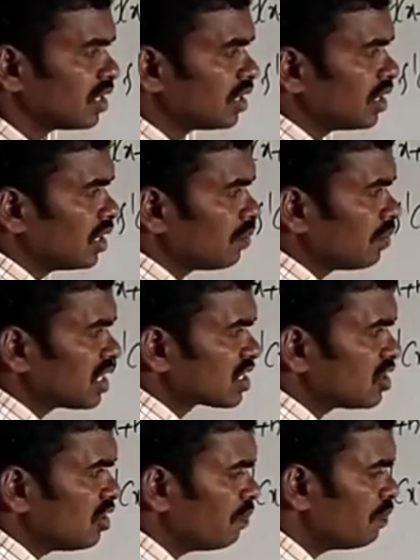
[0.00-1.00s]
Plus
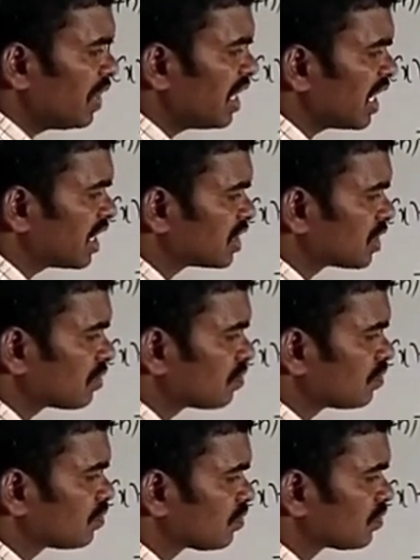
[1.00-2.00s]
bh.
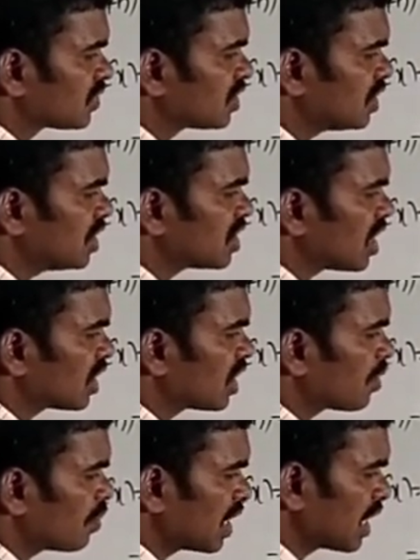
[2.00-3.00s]
These are the
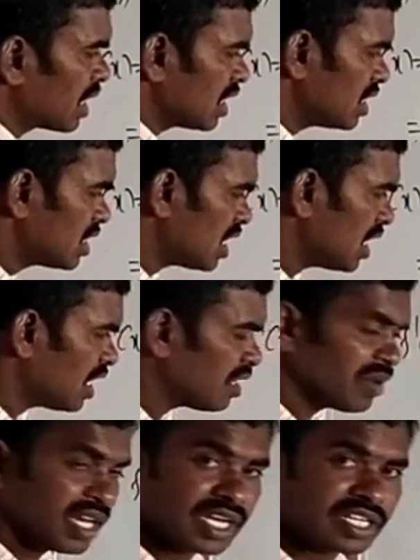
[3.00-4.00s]
remaining. Is there any remaining
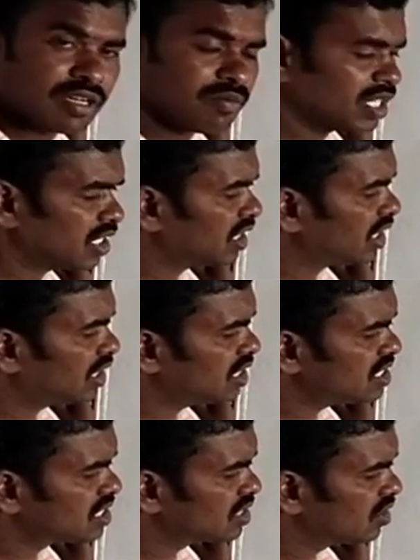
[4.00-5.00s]
term other than this?
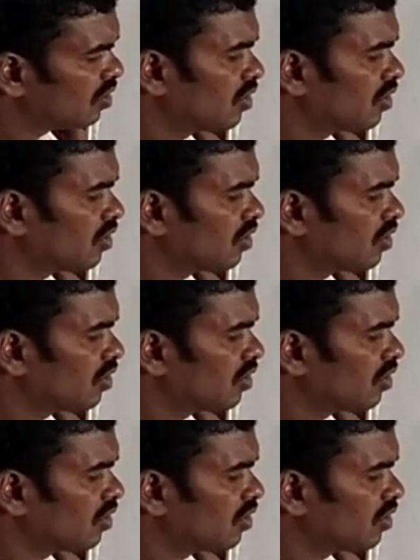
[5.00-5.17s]
Okay.